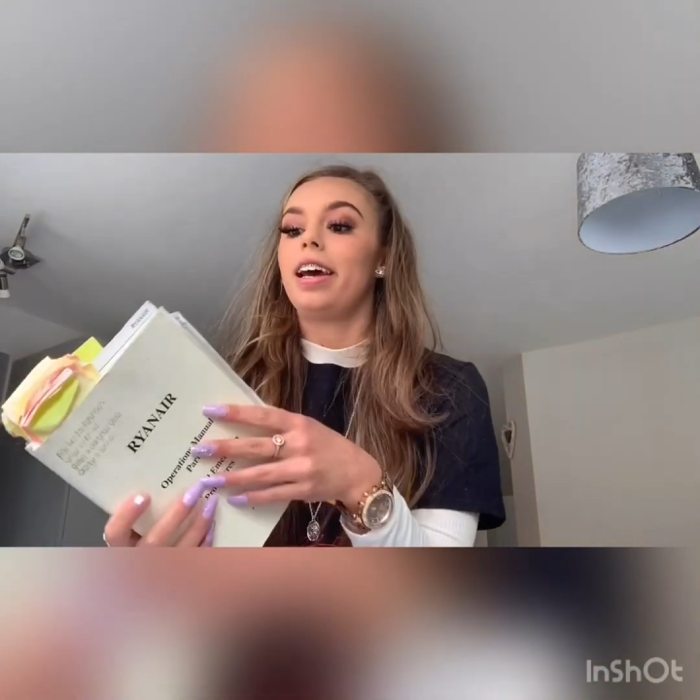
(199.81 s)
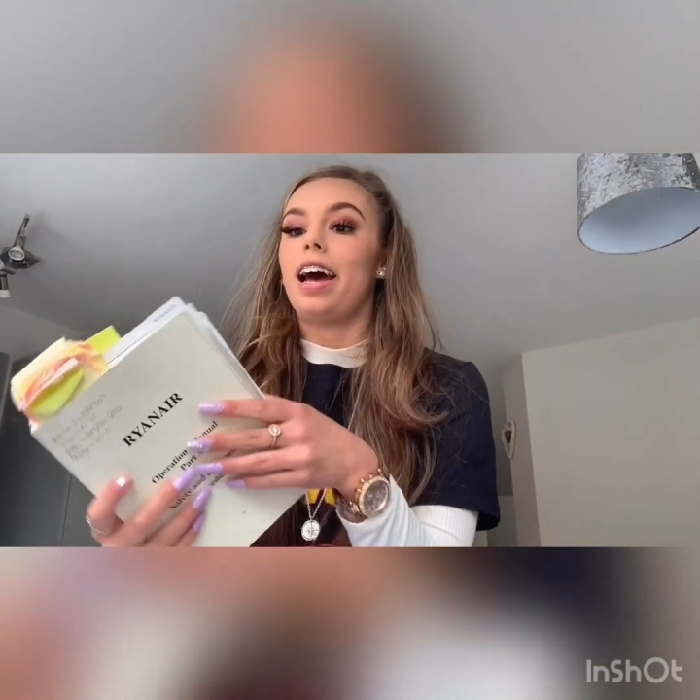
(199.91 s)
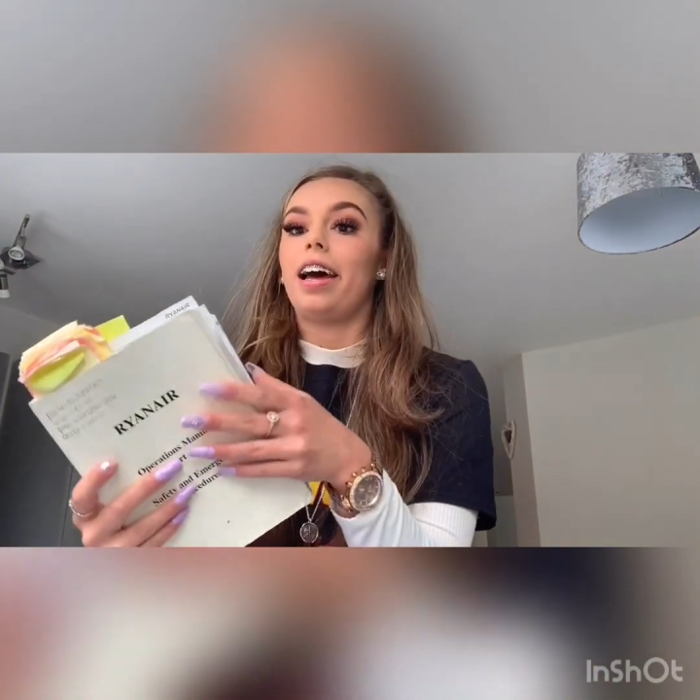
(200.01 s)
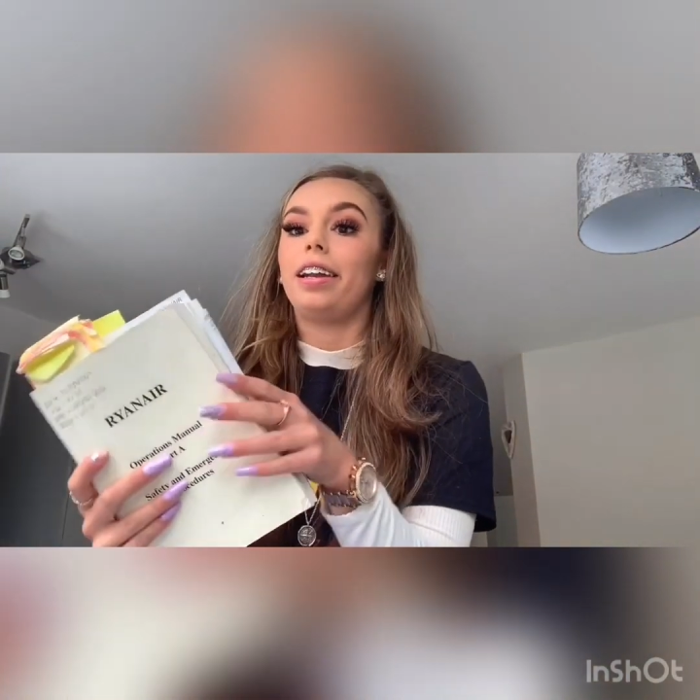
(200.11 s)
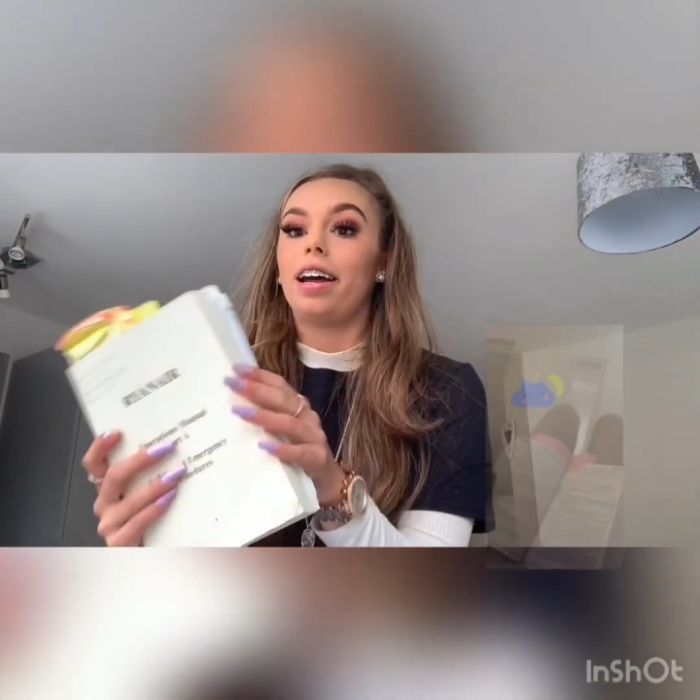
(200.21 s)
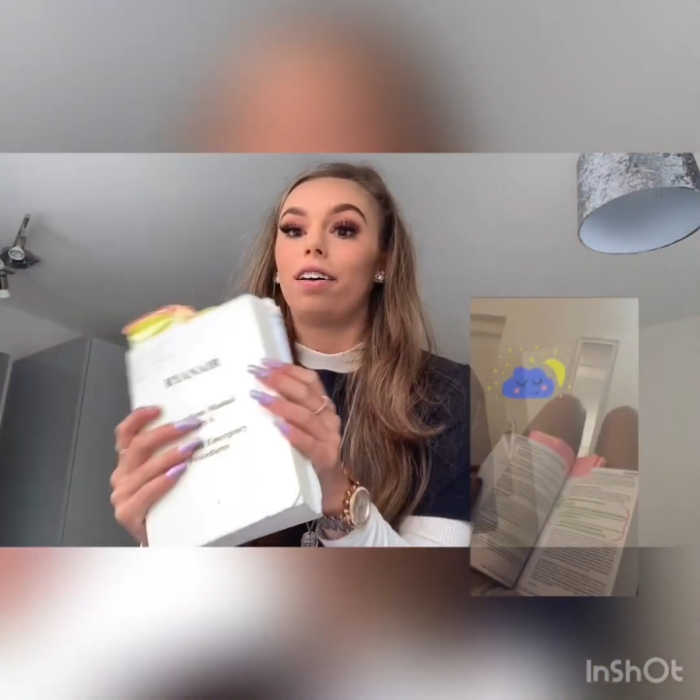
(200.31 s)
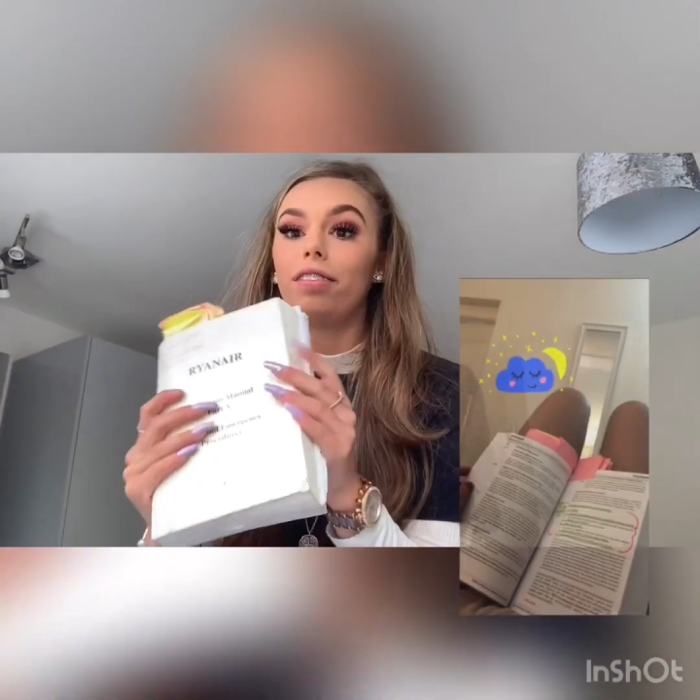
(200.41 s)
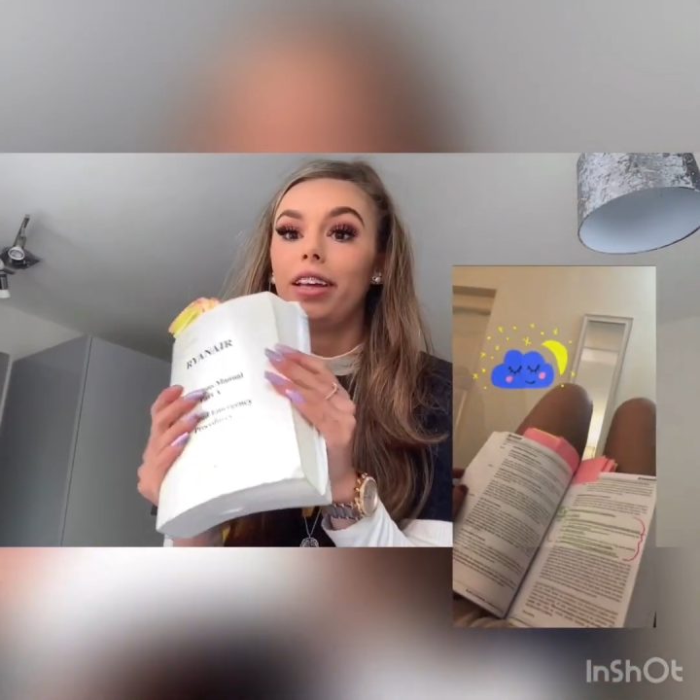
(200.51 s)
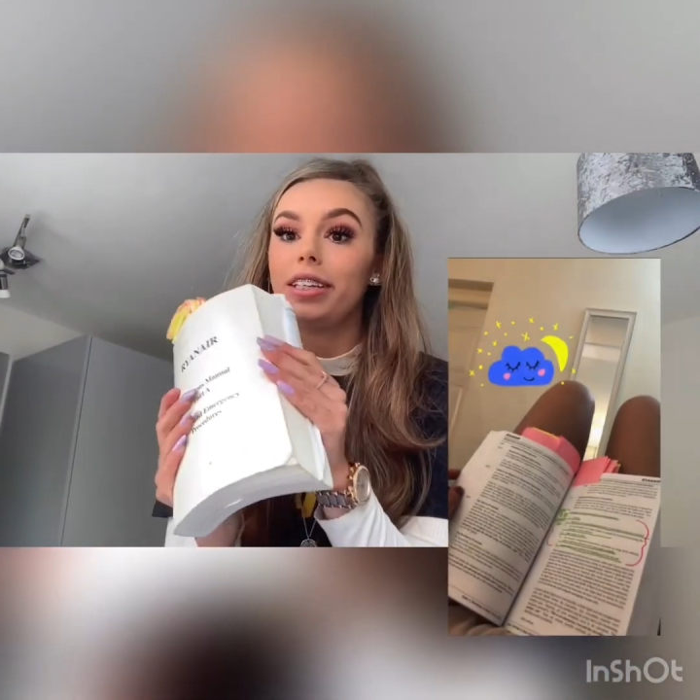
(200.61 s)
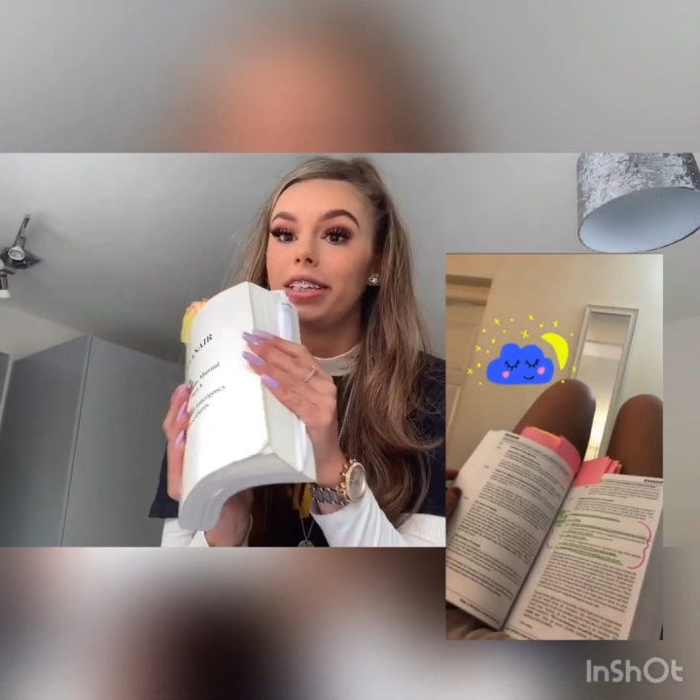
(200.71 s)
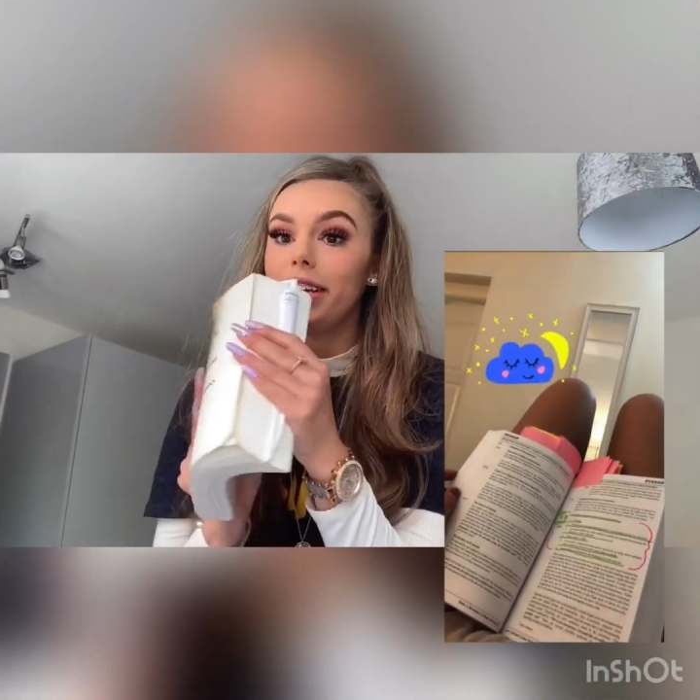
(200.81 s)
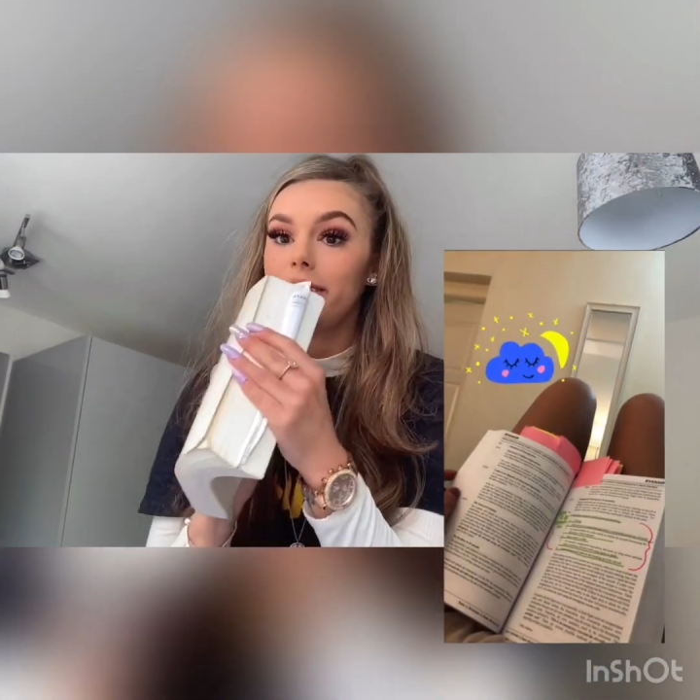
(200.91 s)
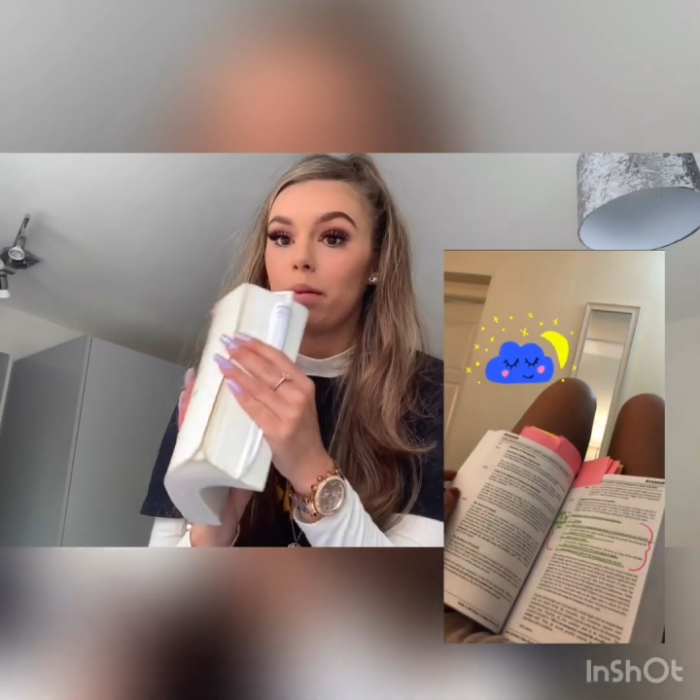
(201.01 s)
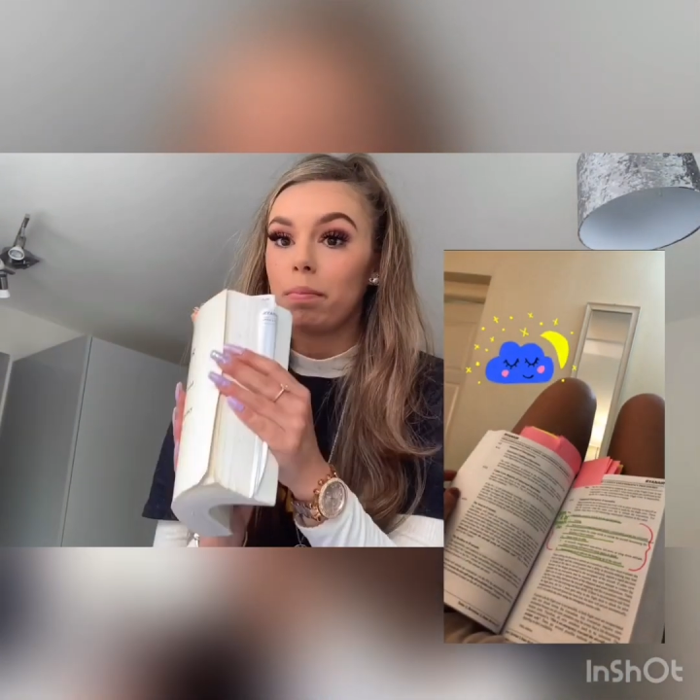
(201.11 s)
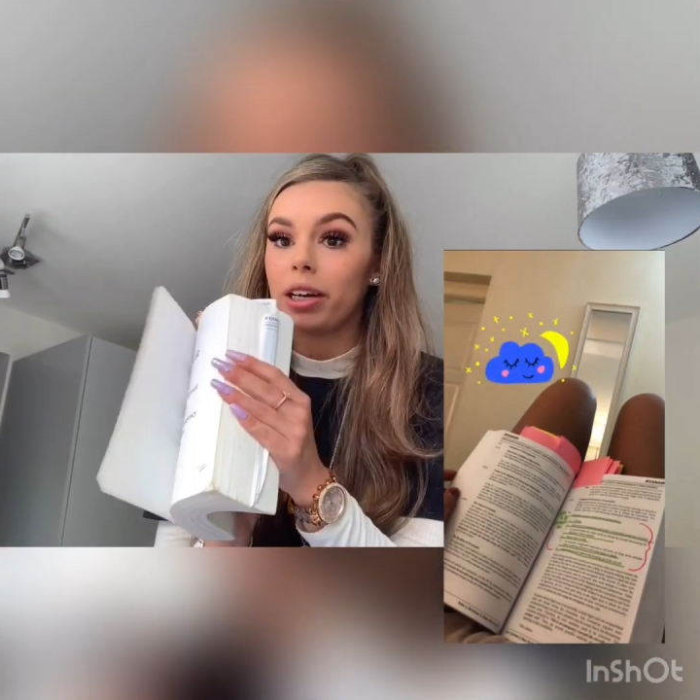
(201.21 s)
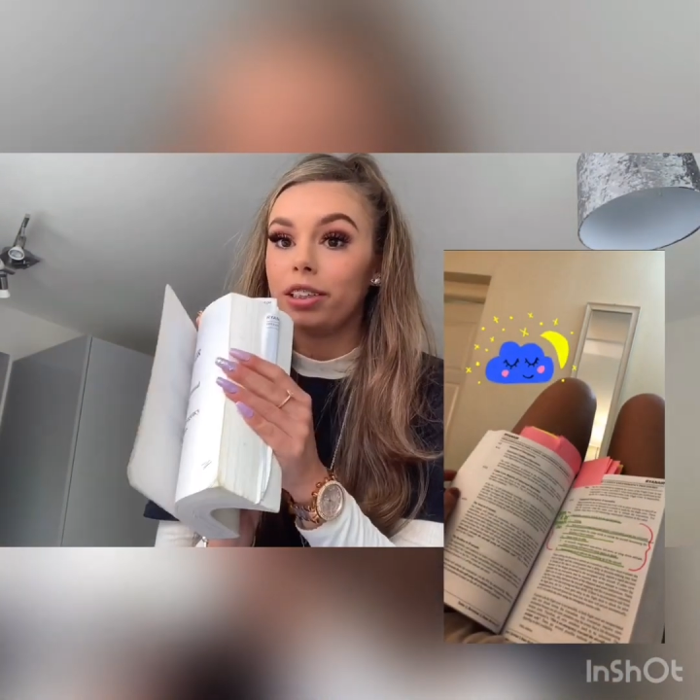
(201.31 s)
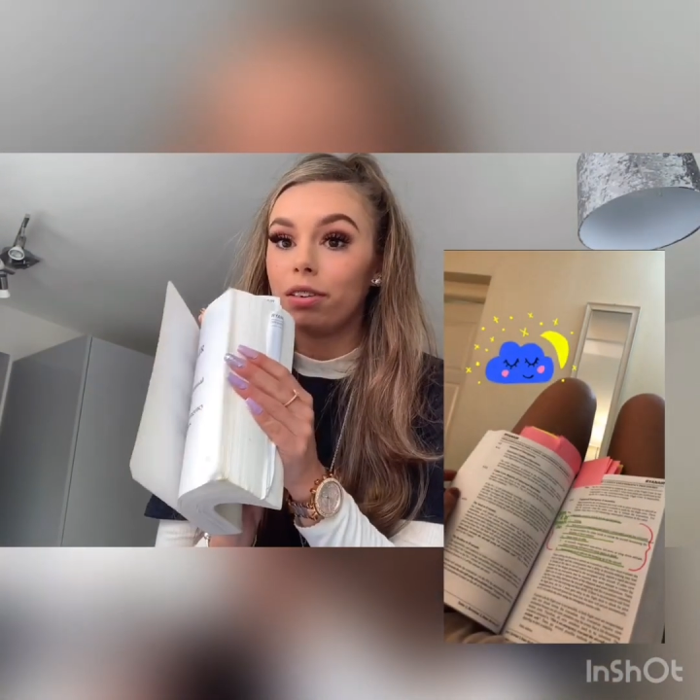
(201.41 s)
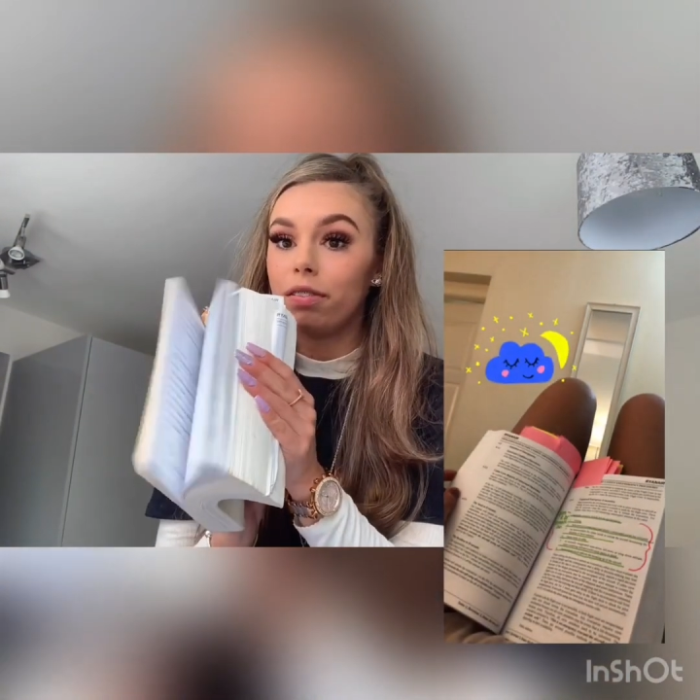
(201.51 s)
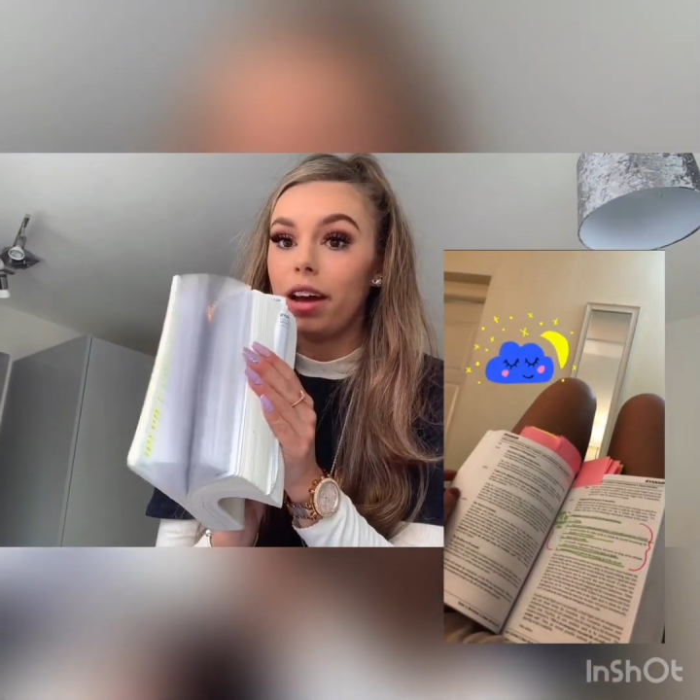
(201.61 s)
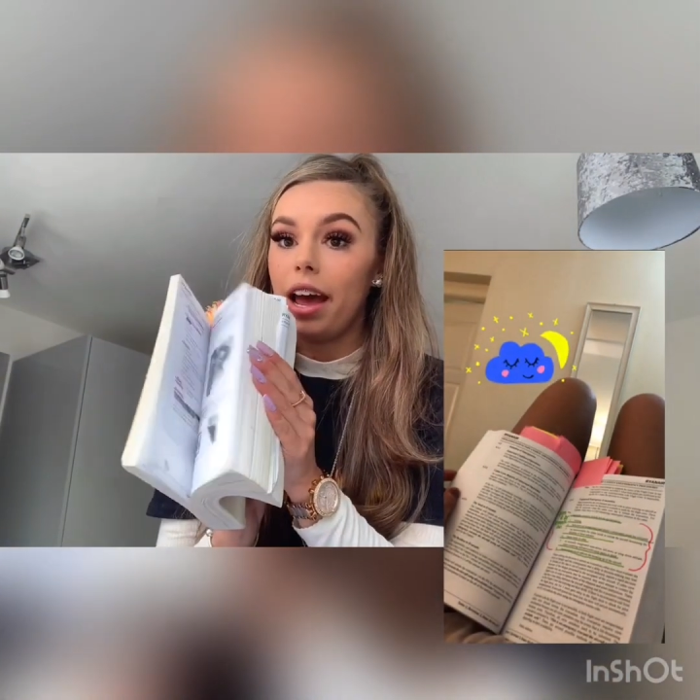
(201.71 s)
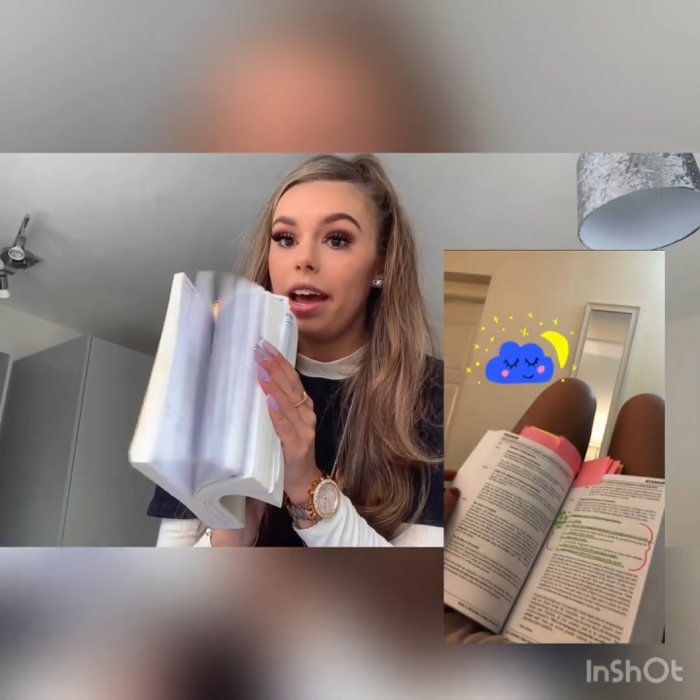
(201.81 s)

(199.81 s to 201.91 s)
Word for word: And now this is a manual of